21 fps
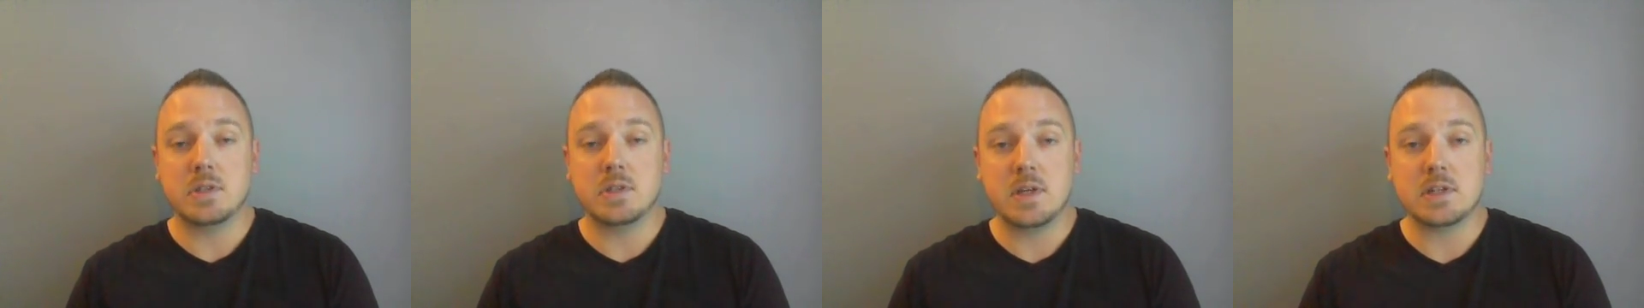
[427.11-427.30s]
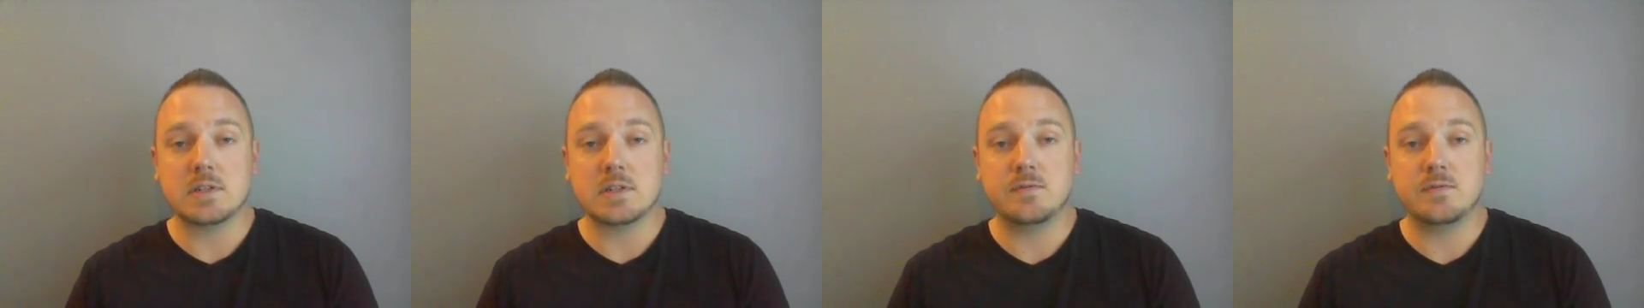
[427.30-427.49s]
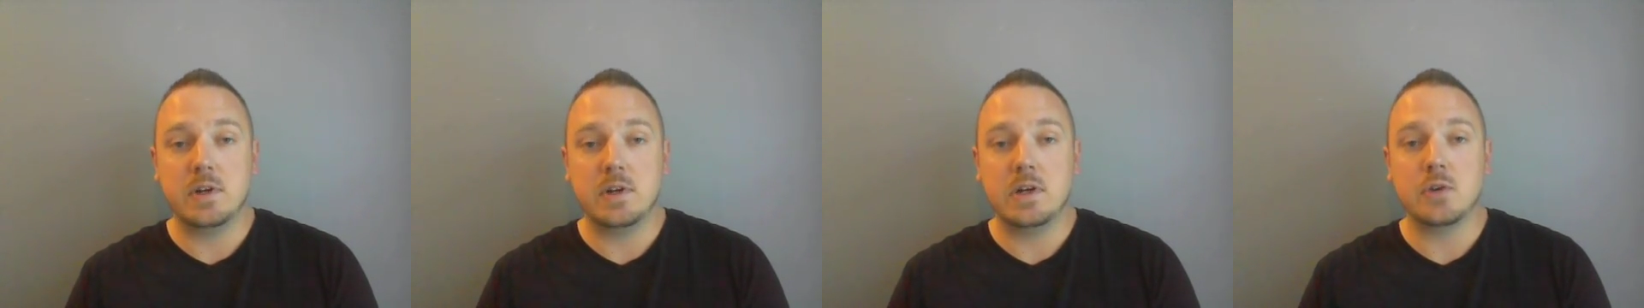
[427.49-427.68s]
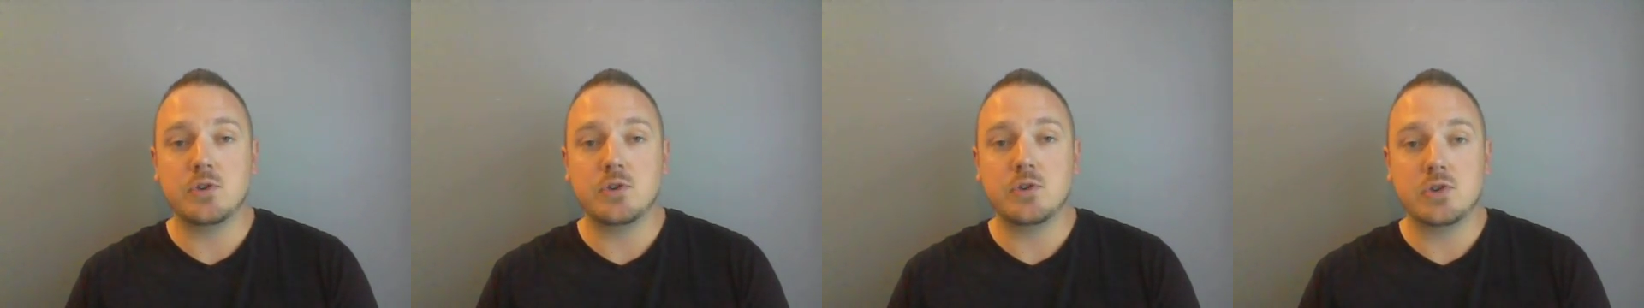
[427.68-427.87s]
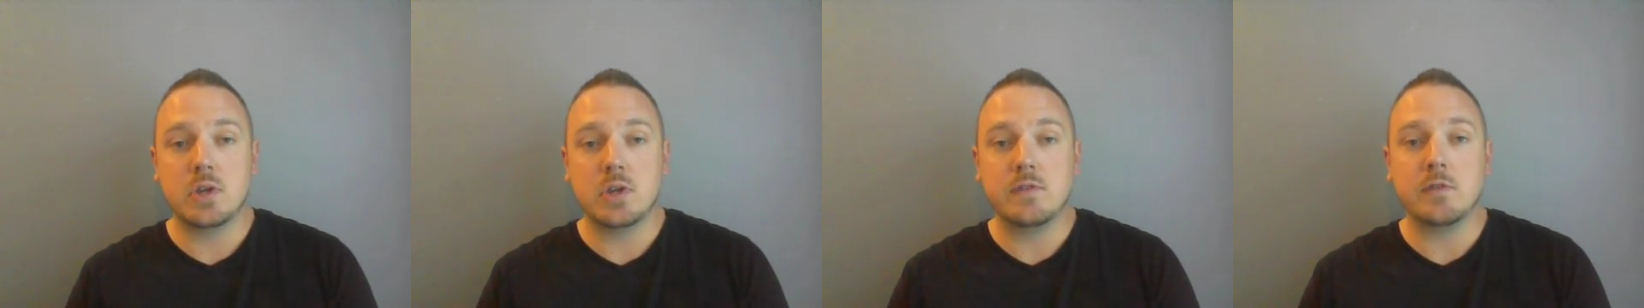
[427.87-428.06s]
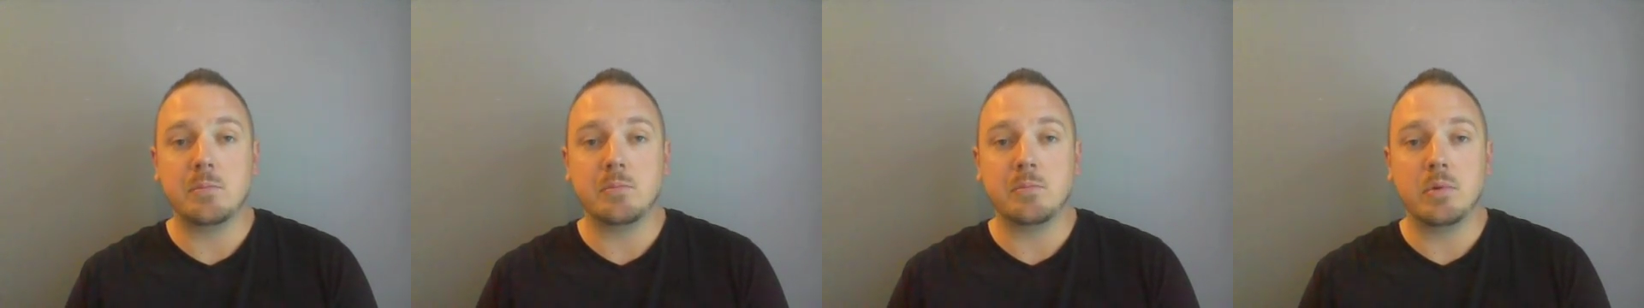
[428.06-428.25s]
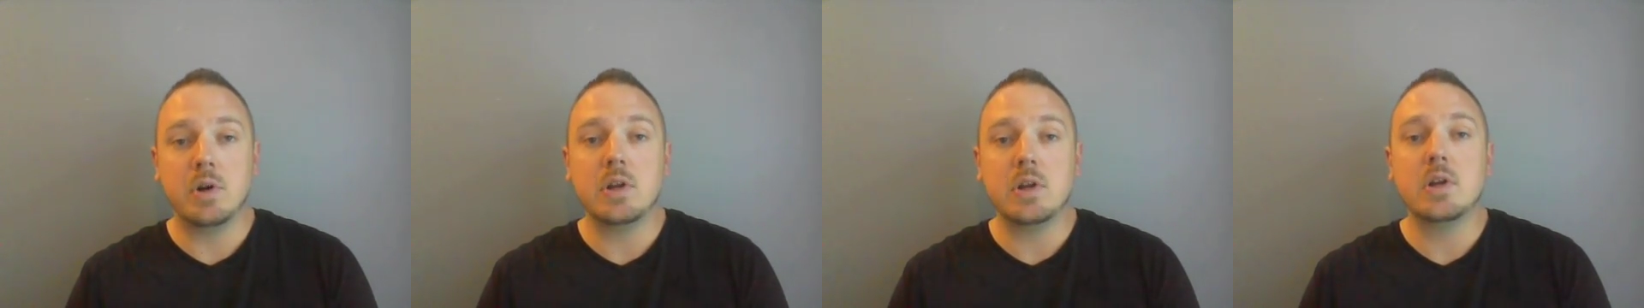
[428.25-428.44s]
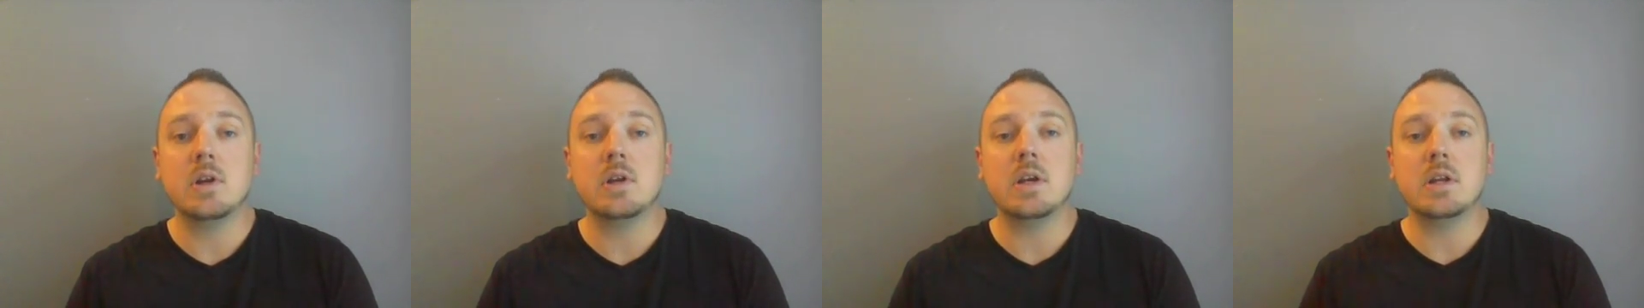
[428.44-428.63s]
the next video should give you a
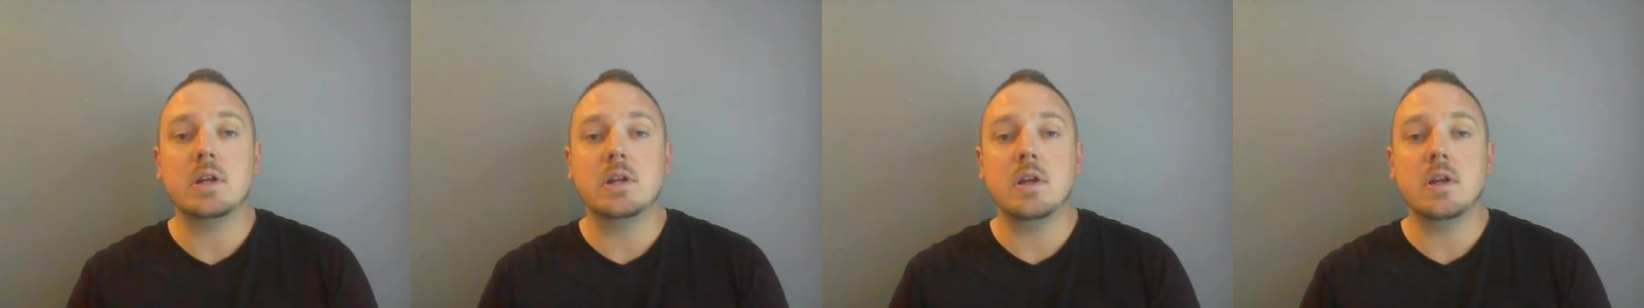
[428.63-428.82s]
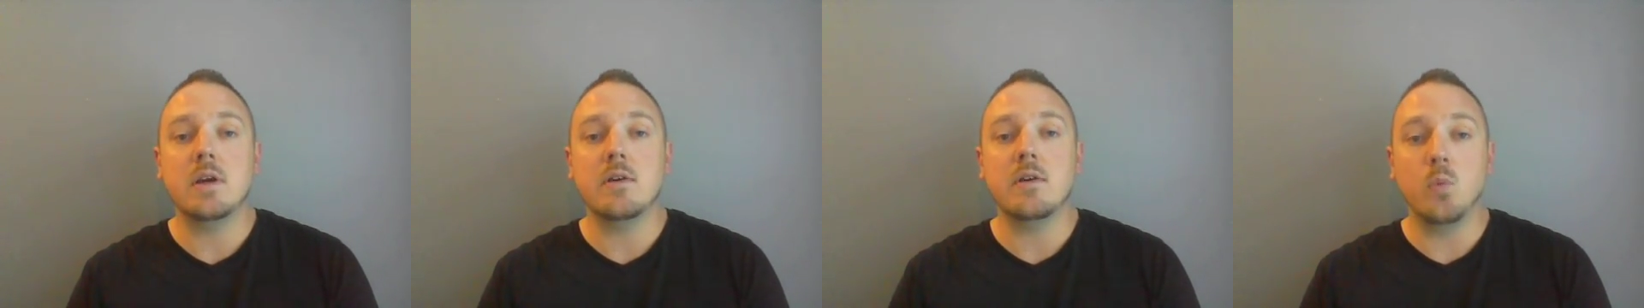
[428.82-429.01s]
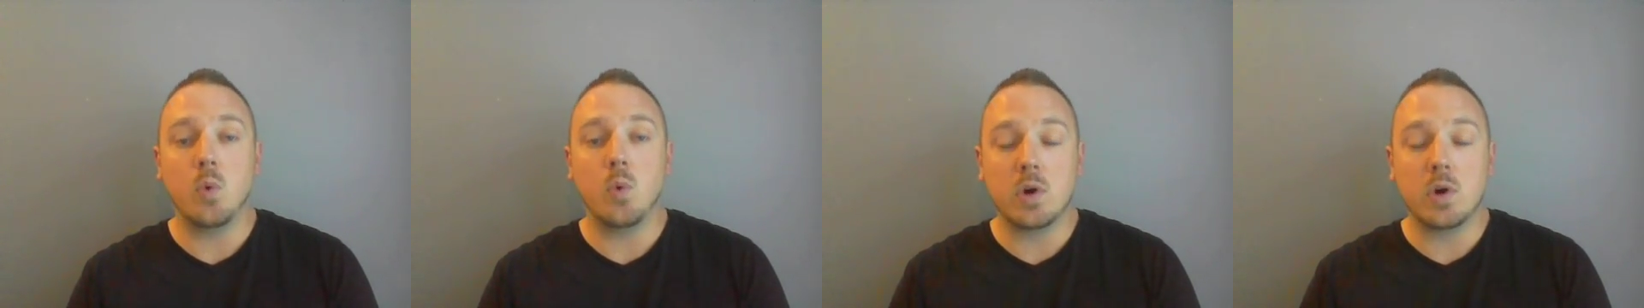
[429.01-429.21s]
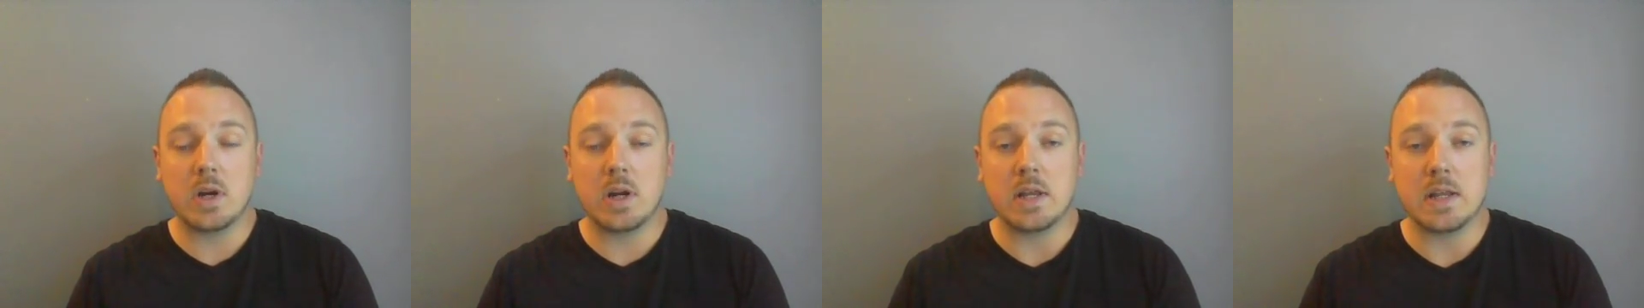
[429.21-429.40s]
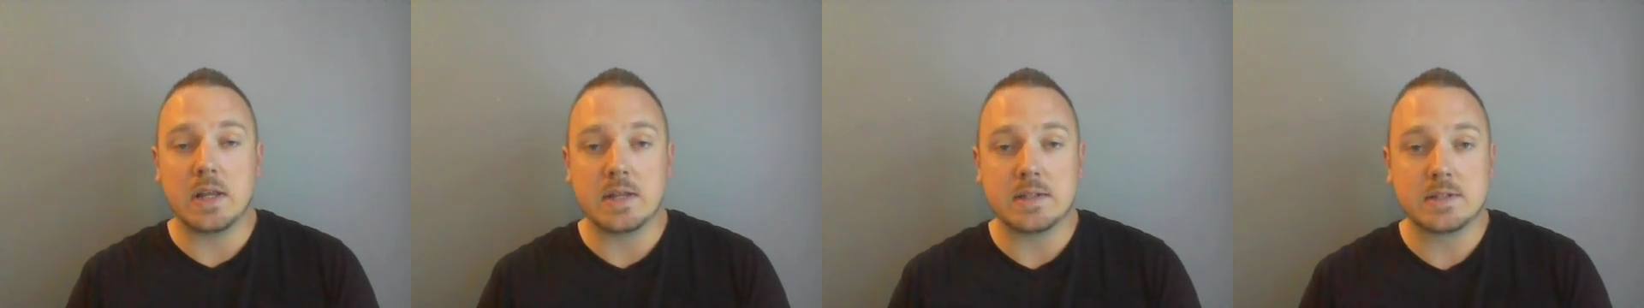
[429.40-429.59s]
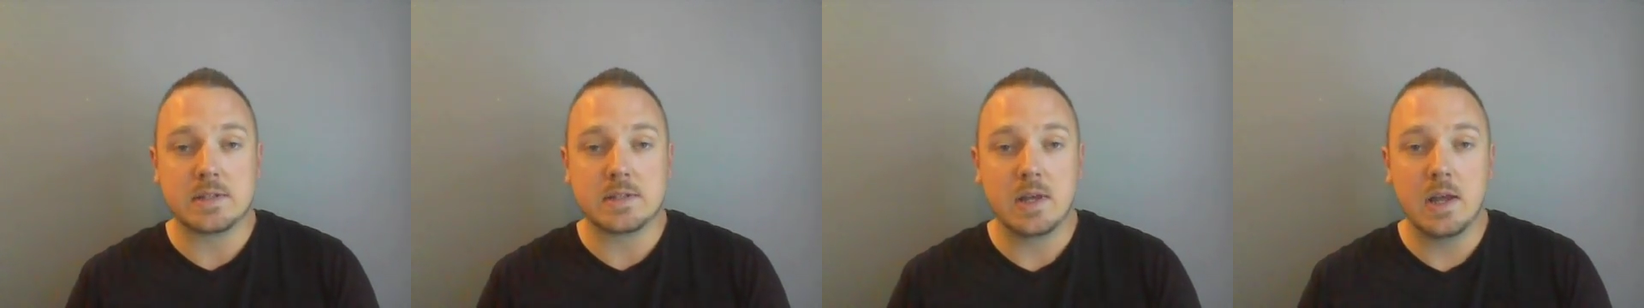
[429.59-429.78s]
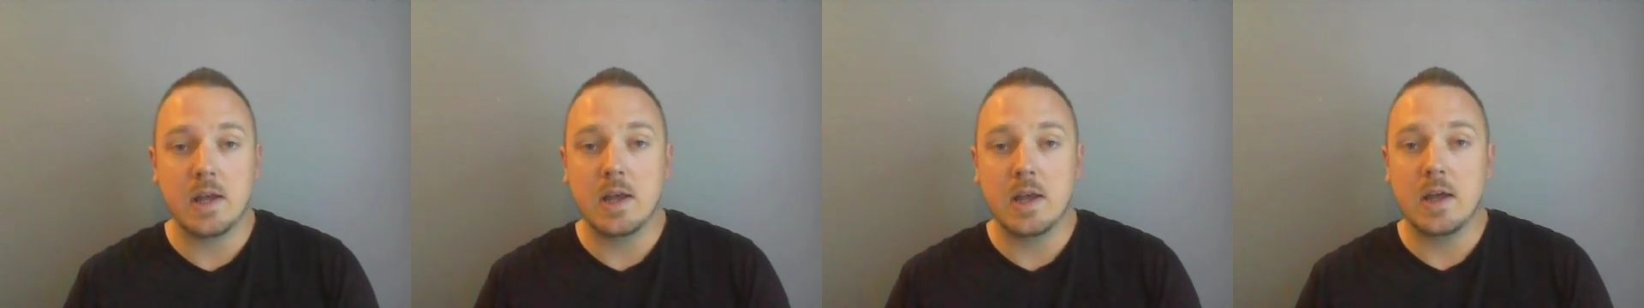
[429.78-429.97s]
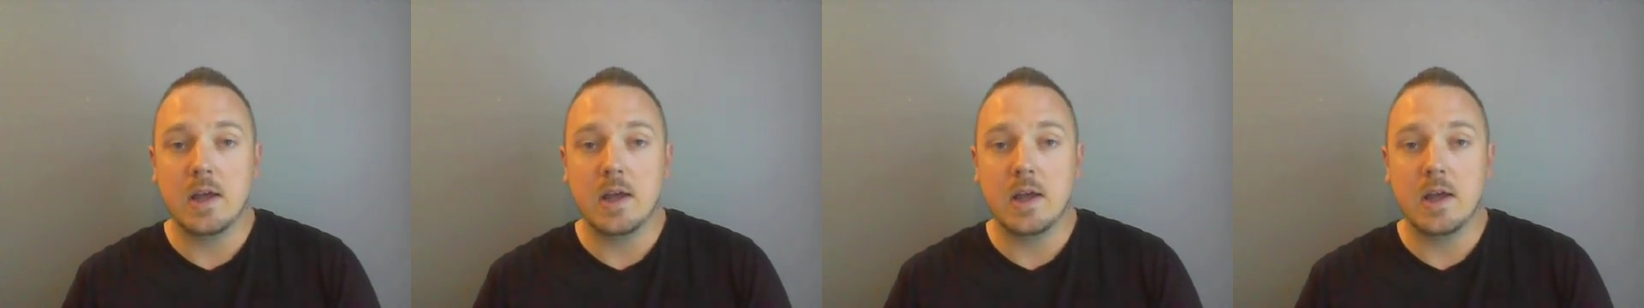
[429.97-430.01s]
pretty good idea of what it is.